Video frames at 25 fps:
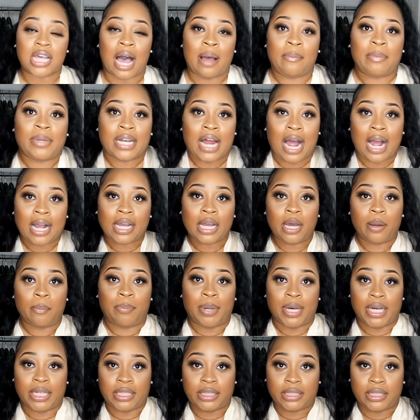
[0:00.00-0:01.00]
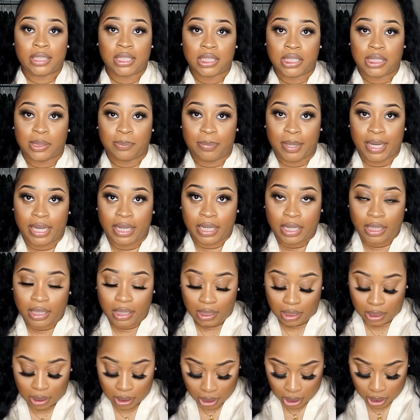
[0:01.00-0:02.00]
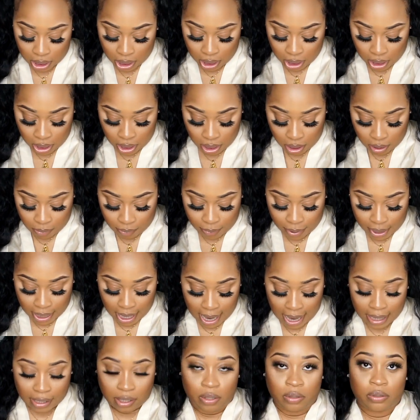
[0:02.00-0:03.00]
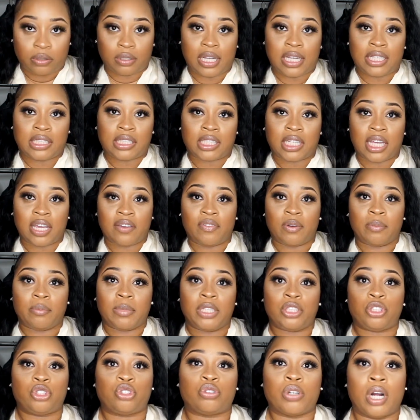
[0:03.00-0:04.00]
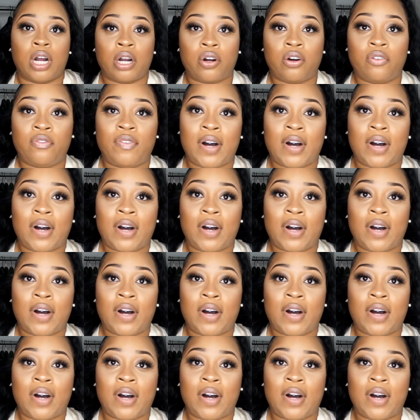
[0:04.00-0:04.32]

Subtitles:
I mean, I could button this button, but I don't, it's giving me struggle